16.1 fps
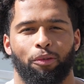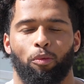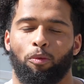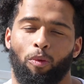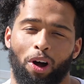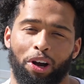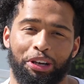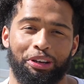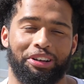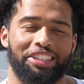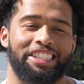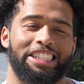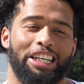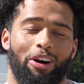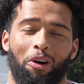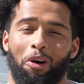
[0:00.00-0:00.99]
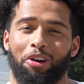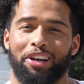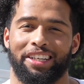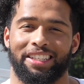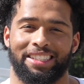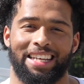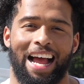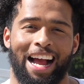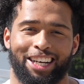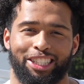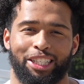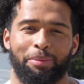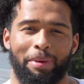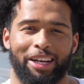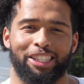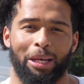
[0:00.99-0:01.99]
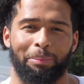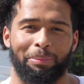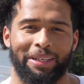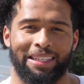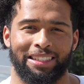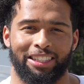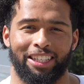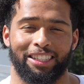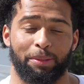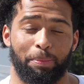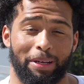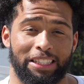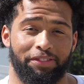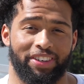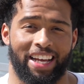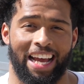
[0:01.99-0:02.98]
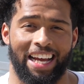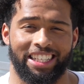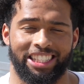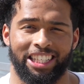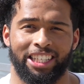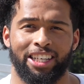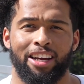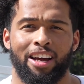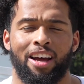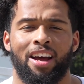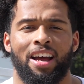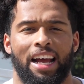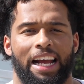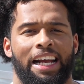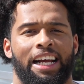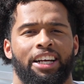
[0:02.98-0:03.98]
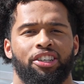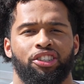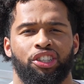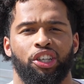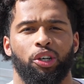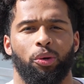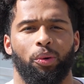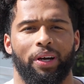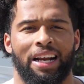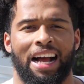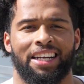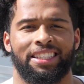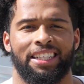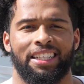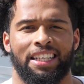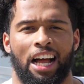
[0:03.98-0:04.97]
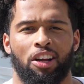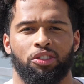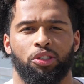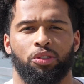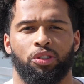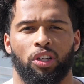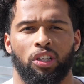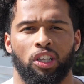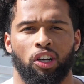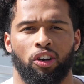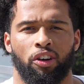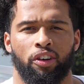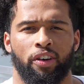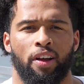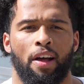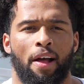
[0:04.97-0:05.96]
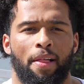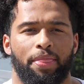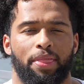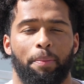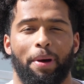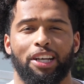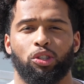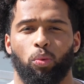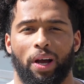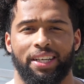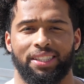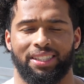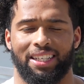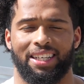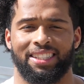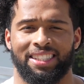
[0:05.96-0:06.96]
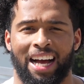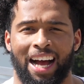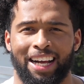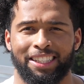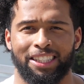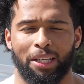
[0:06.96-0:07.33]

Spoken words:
one, you can see how hard it is to actually make something to specification, and two, it actually allows you to learn the best ways to design